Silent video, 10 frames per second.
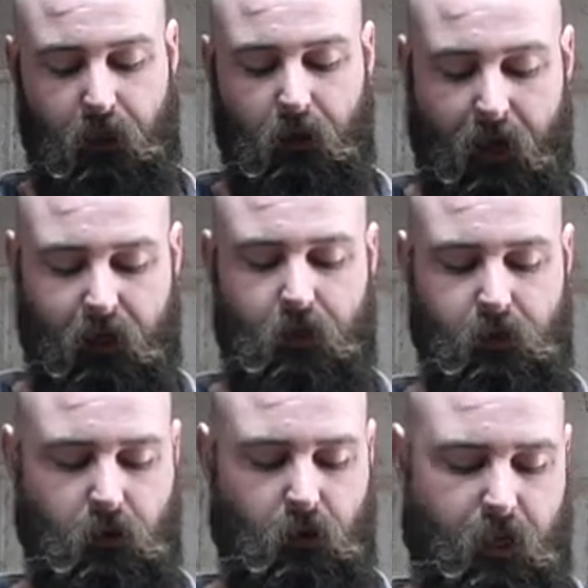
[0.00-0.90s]
I like that
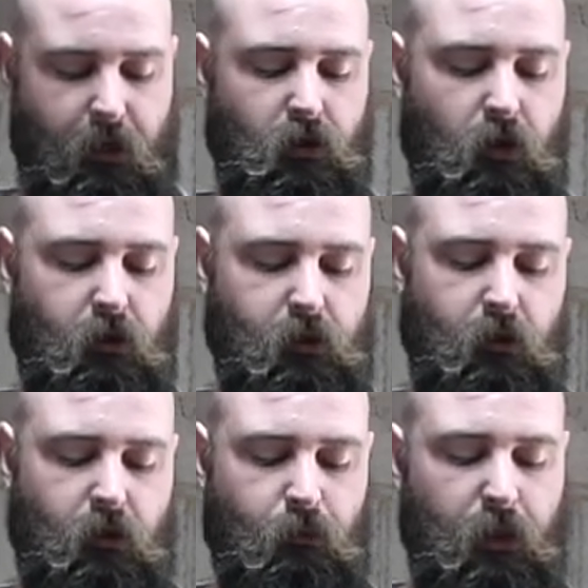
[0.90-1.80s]
it's got an edge on it so
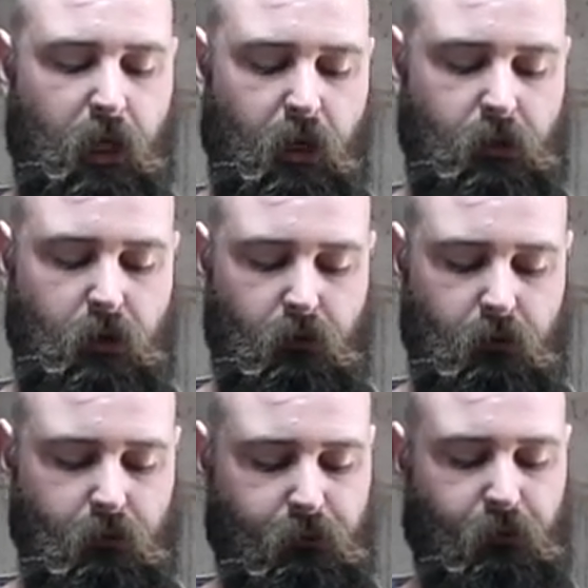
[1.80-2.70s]
your bananas don't
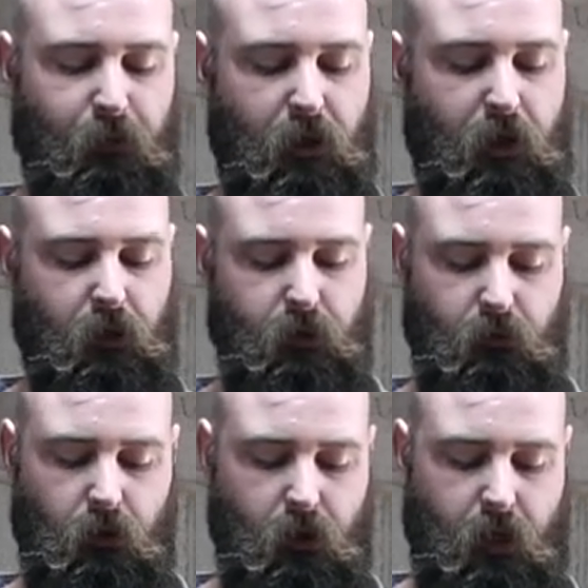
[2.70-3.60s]
flip out, because
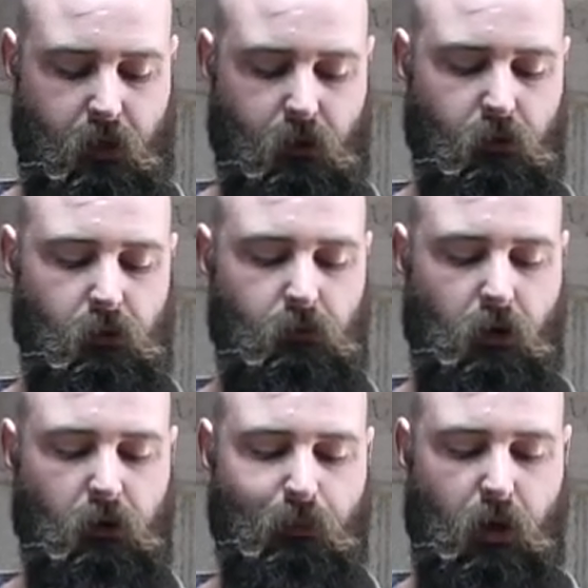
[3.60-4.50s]
we know how
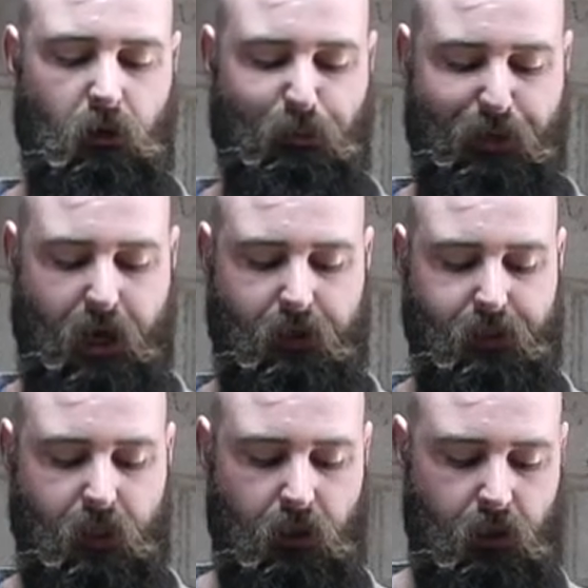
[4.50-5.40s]
roly-poly bananas
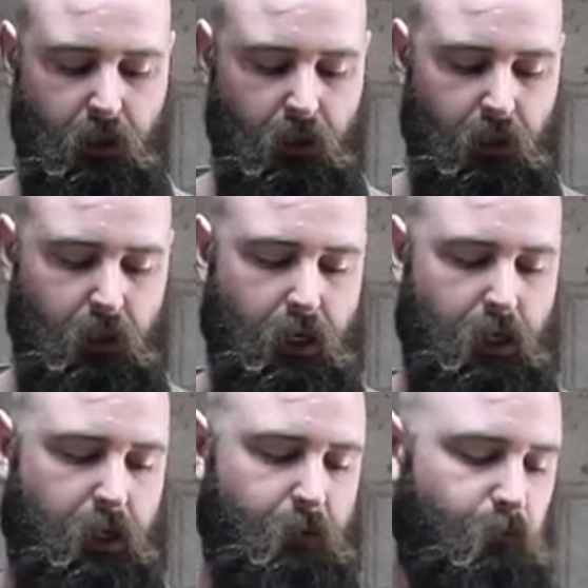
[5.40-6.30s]
are.
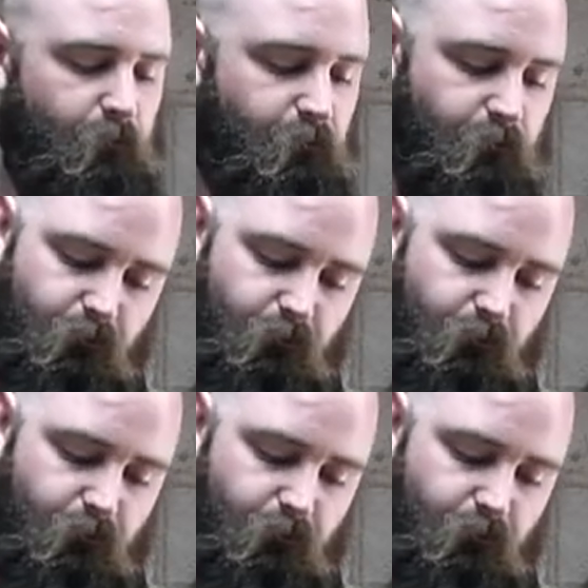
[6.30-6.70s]
But